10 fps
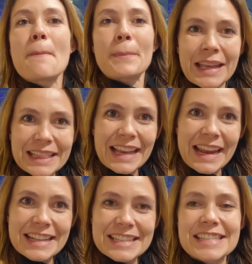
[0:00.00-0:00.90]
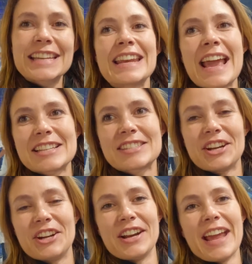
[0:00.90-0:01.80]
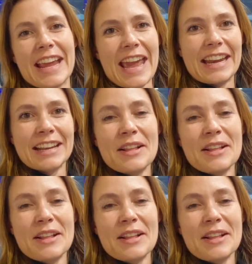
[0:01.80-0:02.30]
pit lanes next year again.